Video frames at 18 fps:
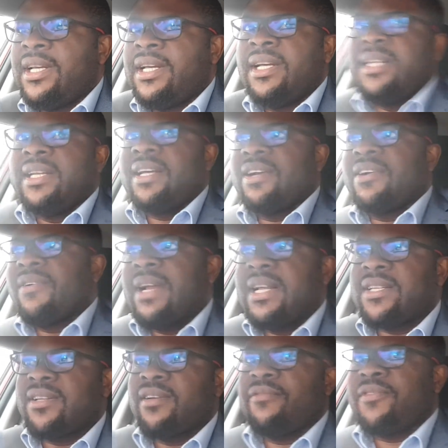the
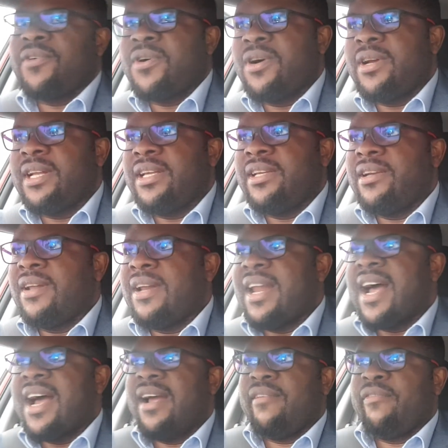grace of God in your
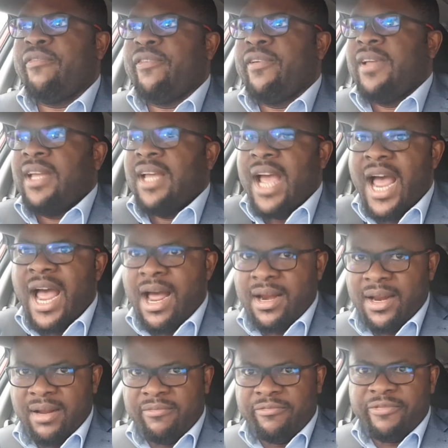life
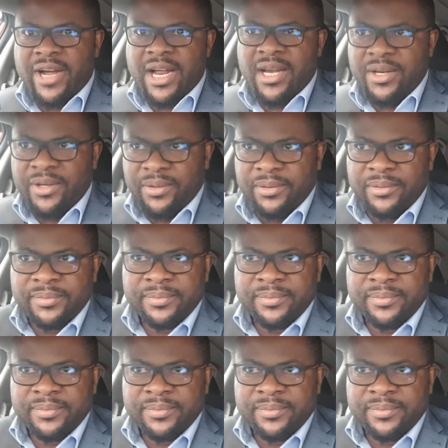added value